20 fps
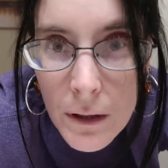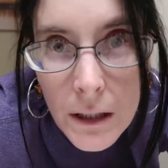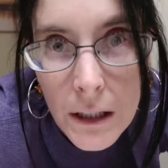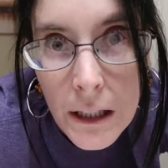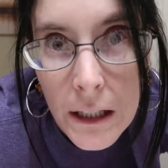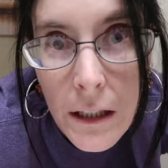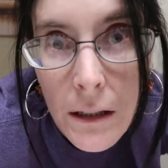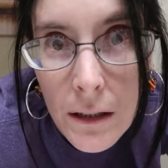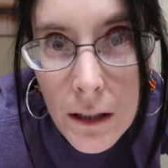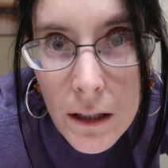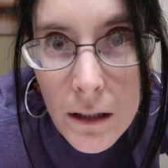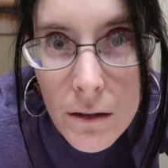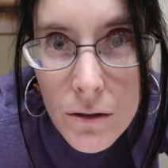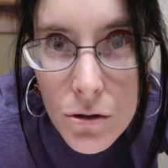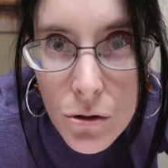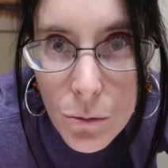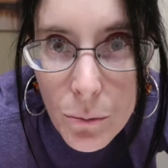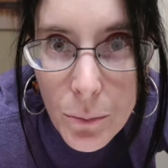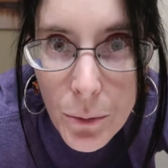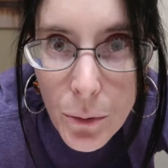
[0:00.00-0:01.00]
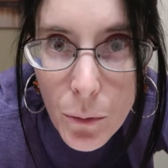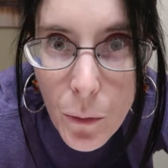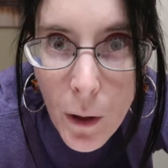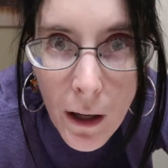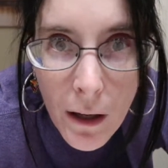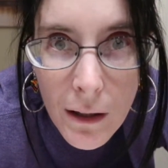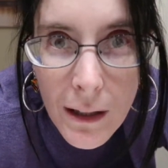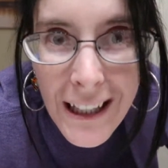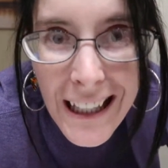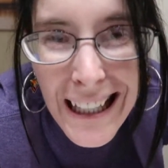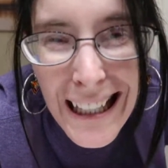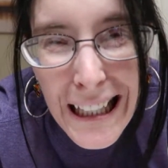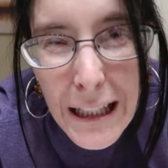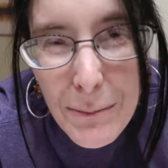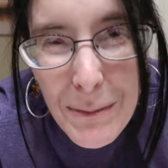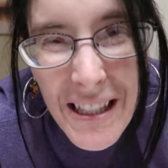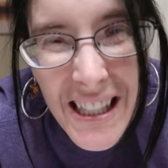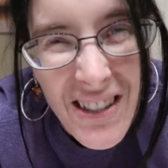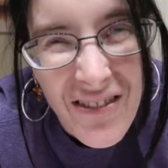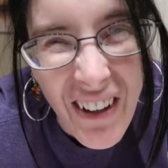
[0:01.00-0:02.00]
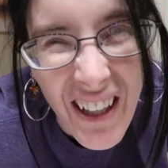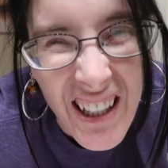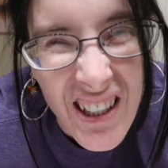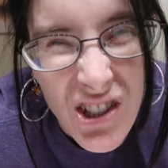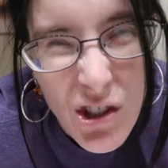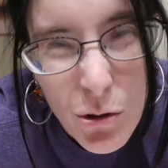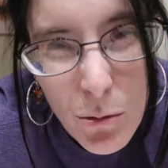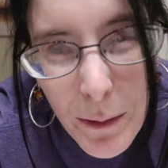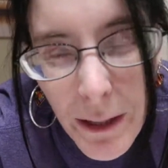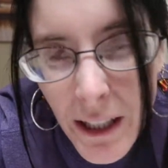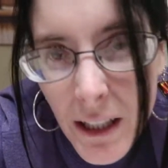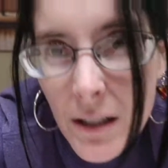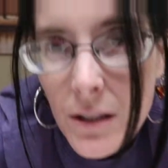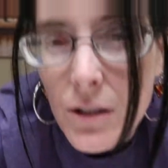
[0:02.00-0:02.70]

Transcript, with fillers: healing super well. Let me see if I can zoom in